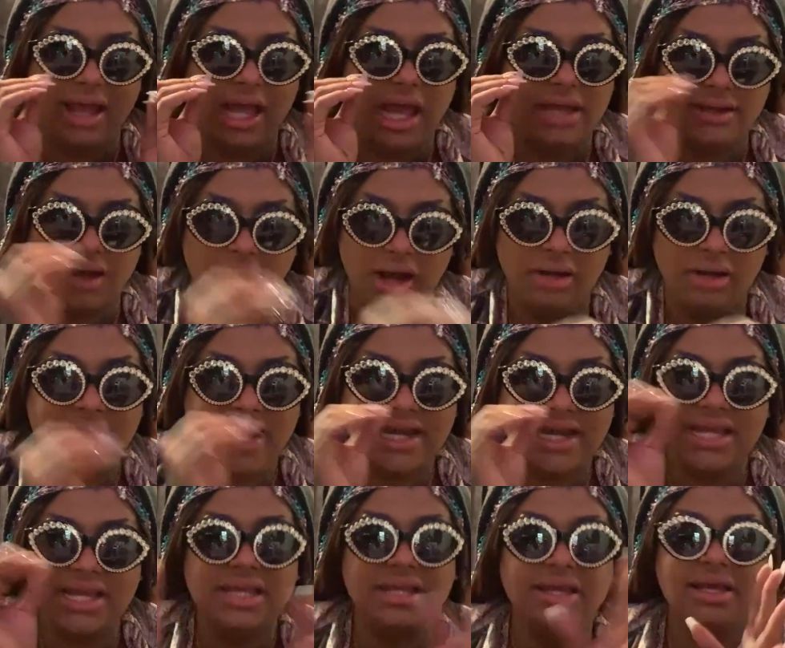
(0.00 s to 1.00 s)
an
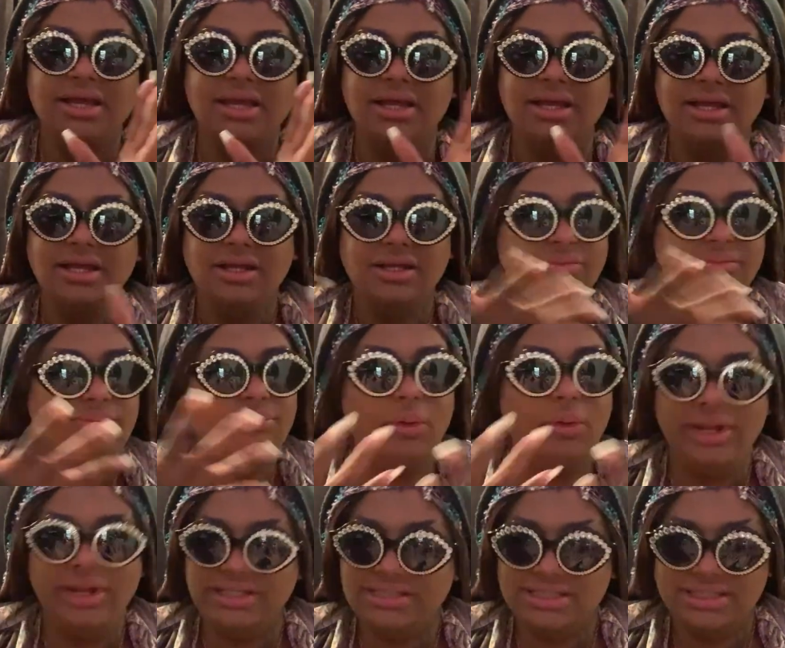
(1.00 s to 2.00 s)
already
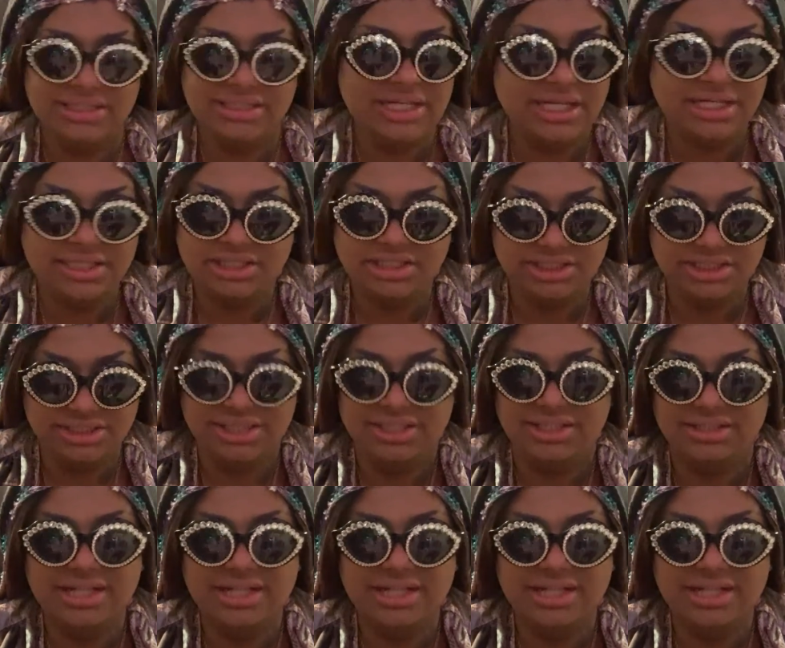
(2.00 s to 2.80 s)
pointed niche.